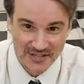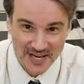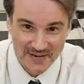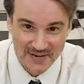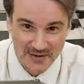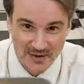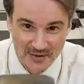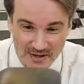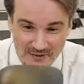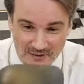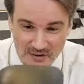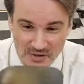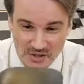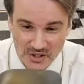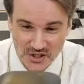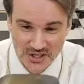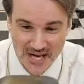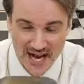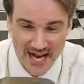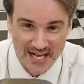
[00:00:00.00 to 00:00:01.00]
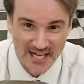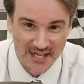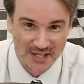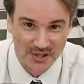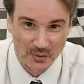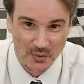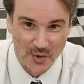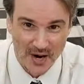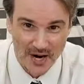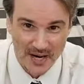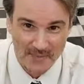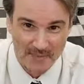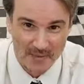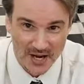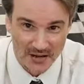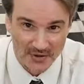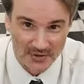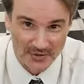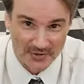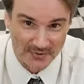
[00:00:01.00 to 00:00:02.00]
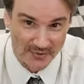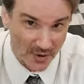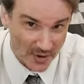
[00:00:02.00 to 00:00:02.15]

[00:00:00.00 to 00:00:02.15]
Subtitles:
Okay, if you're stacking your wine bottles